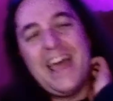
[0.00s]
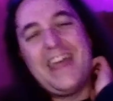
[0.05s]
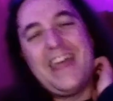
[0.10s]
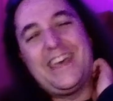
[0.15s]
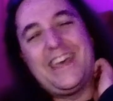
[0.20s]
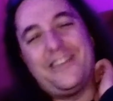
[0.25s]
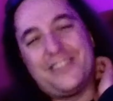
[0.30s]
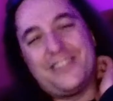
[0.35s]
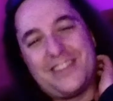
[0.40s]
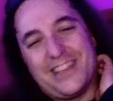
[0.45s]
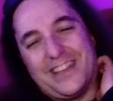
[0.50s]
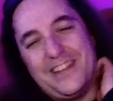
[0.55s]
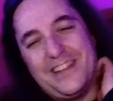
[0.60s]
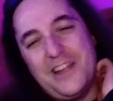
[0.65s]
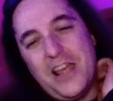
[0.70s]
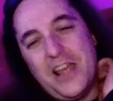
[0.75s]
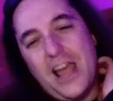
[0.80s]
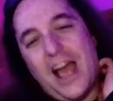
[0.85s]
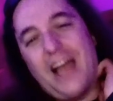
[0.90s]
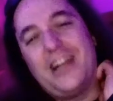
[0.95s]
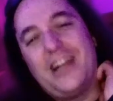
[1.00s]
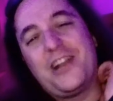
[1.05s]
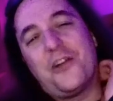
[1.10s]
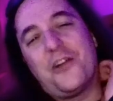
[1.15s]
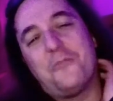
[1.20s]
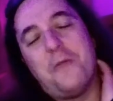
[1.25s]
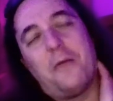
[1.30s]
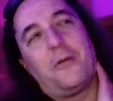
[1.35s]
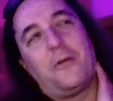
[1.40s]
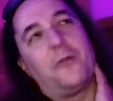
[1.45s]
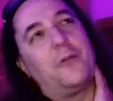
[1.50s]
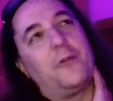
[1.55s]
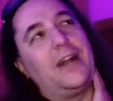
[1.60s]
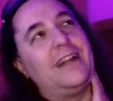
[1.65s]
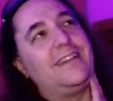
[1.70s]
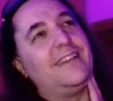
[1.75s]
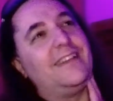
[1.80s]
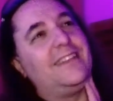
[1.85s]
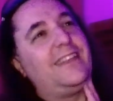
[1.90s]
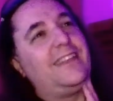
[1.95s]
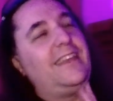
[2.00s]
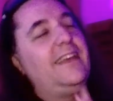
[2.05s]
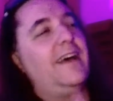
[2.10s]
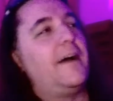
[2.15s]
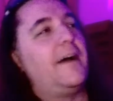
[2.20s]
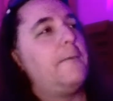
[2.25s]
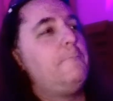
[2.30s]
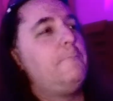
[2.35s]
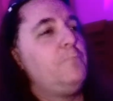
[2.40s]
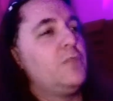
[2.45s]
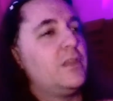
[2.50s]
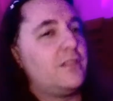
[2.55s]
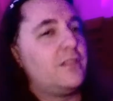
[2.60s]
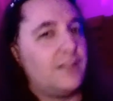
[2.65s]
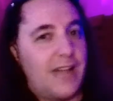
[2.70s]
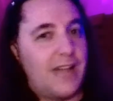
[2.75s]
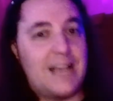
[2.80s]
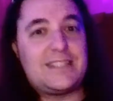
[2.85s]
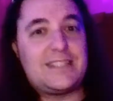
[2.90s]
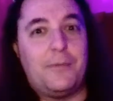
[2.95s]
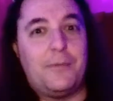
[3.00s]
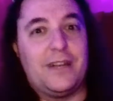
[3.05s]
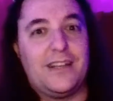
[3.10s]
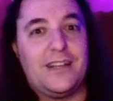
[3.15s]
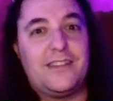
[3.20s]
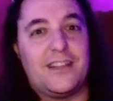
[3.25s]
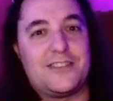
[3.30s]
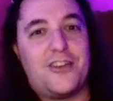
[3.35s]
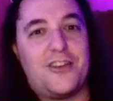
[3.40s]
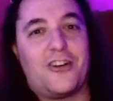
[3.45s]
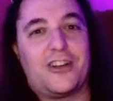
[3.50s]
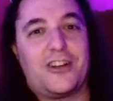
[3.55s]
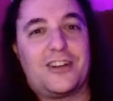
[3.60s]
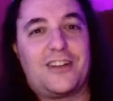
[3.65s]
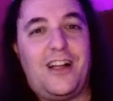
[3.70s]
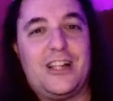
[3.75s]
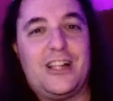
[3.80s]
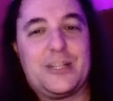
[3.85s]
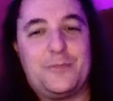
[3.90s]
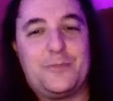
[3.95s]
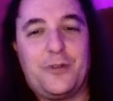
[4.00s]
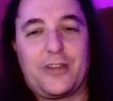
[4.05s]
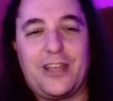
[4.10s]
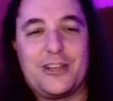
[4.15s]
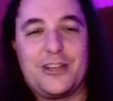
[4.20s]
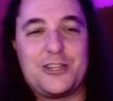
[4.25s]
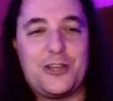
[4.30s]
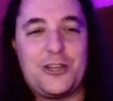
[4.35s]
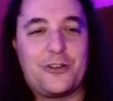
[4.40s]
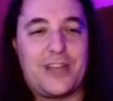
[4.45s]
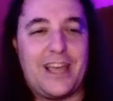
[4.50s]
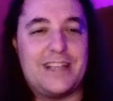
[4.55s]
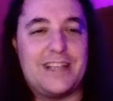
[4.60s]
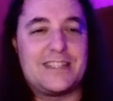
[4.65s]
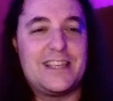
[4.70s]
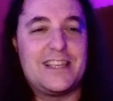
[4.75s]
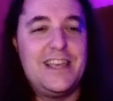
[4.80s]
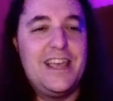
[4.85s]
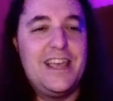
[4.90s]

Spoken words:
I do remember when I did the last time I did that song at a college booking showcase.